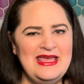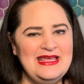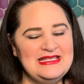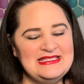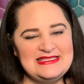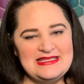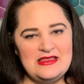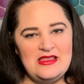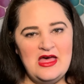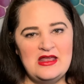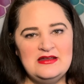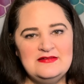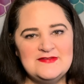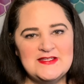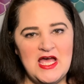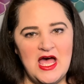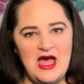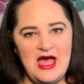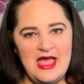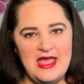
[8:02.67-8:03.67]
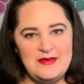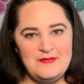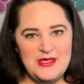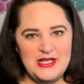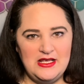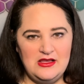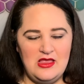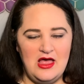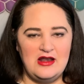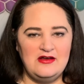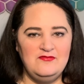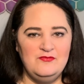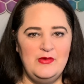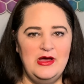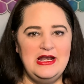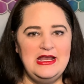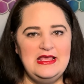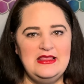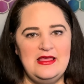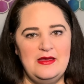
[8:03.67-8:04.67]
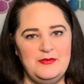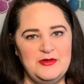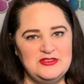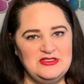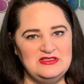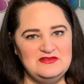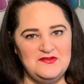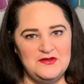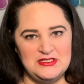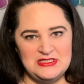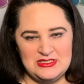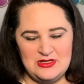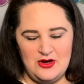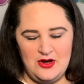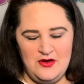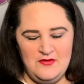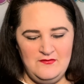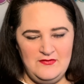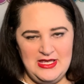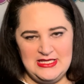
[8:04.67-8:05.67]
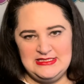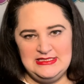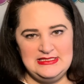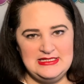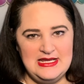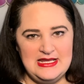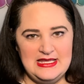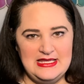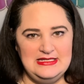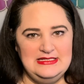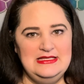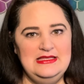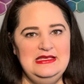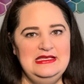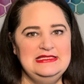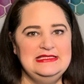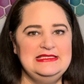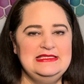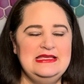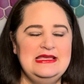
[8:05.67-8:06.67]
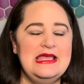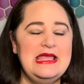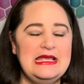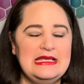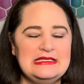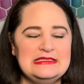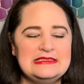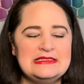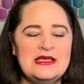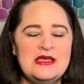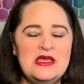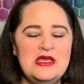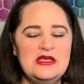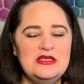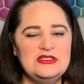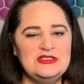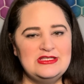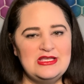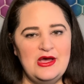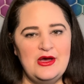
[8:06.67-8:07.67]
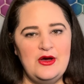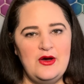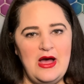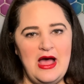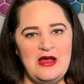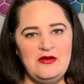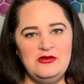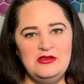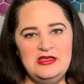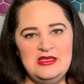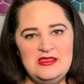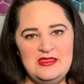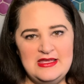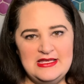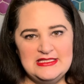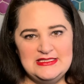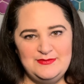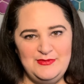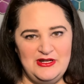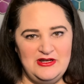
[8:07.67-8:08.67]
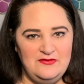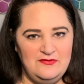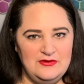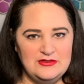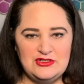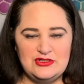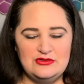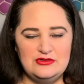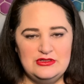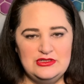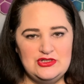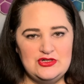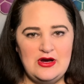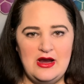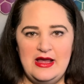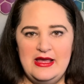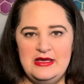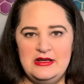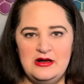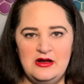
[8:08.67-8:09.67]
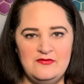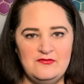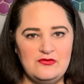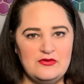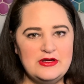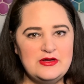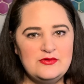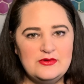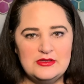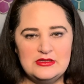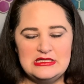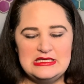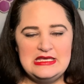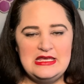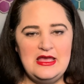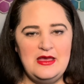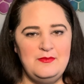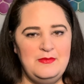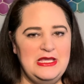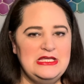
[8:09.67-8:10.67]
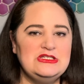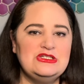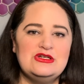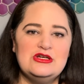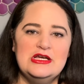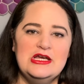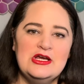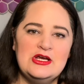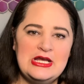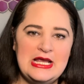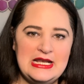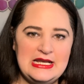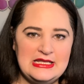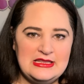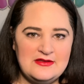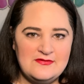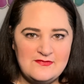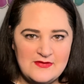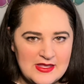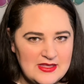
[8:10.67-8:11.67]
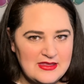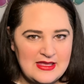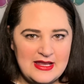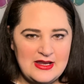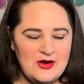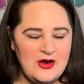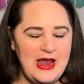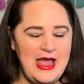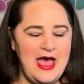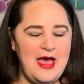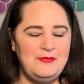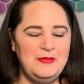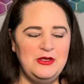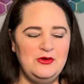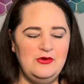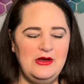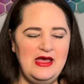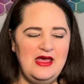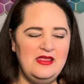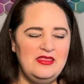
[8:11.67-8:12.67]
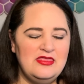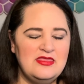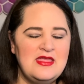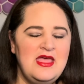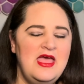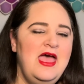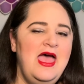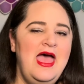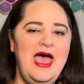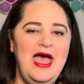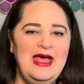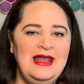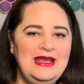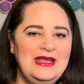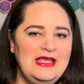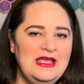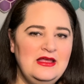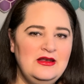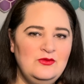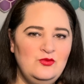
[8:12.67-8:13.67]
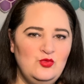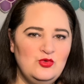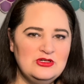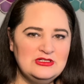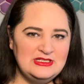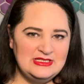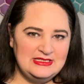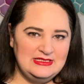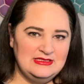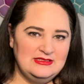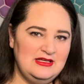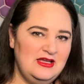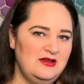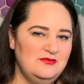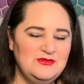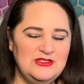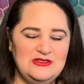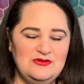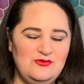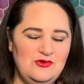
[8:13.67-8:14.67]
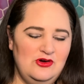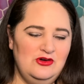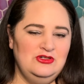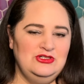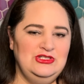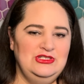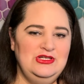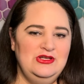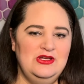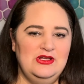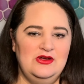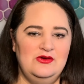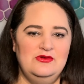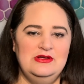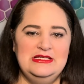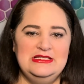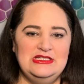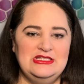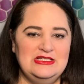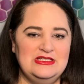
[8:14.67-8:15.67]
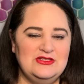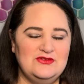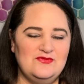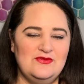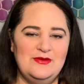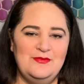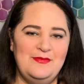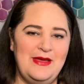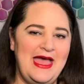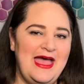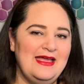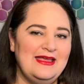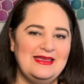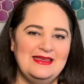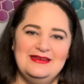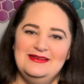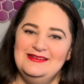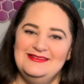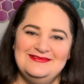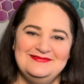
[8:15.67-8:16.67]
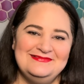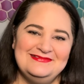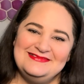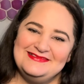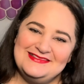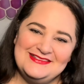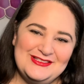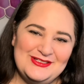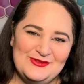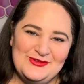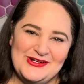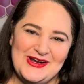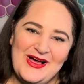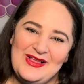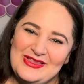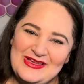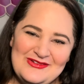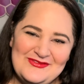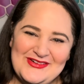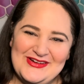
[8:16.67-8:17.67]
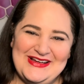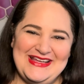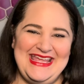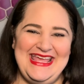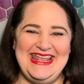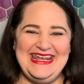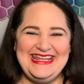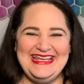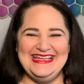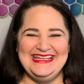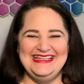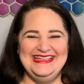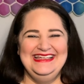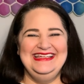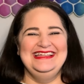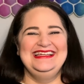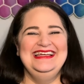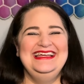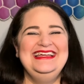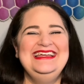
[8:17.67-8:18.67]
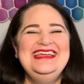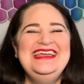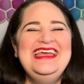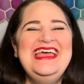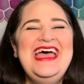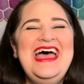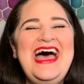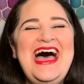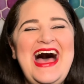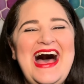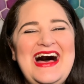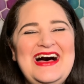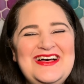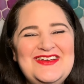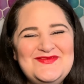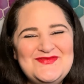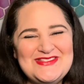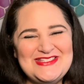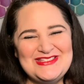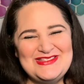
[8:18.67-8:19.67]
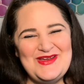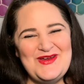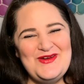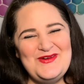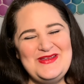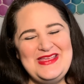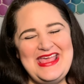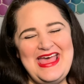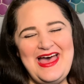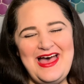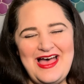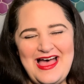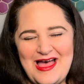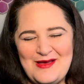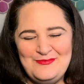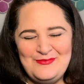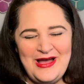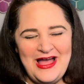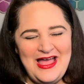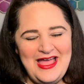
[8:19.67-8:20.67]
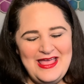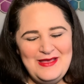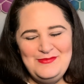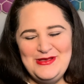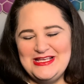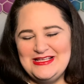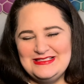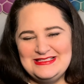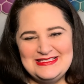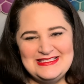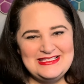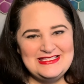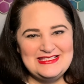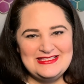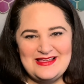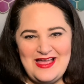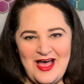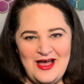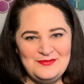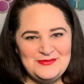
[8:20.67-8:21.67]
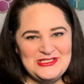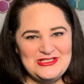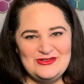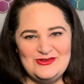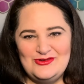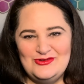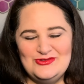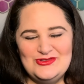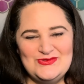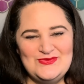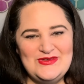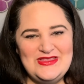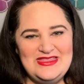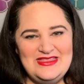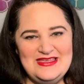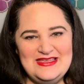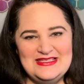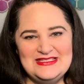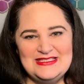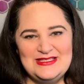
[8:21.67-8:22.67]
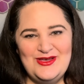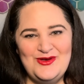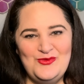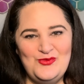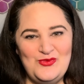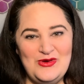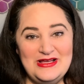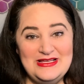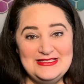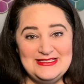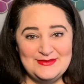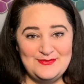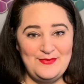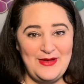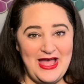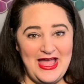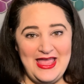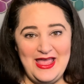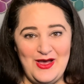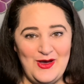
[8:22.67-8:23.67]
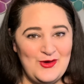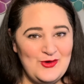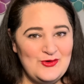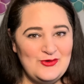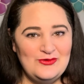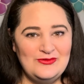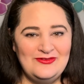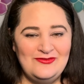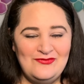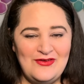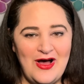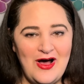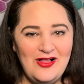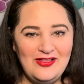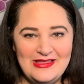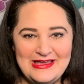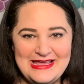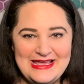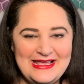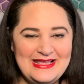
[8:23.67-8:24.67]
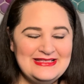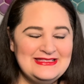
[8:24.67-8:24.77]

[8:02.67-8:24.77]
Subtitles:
It's a lot of time and a lot of money that most of us aren't investing into these things. So I really think it's beneficial to try it on frequently and make sure you're getting the fit that you're happy with. And again, worst comes to worst, you can always just rip back and do it all over again. So yeah, my biggest obstacles with this was my own folly.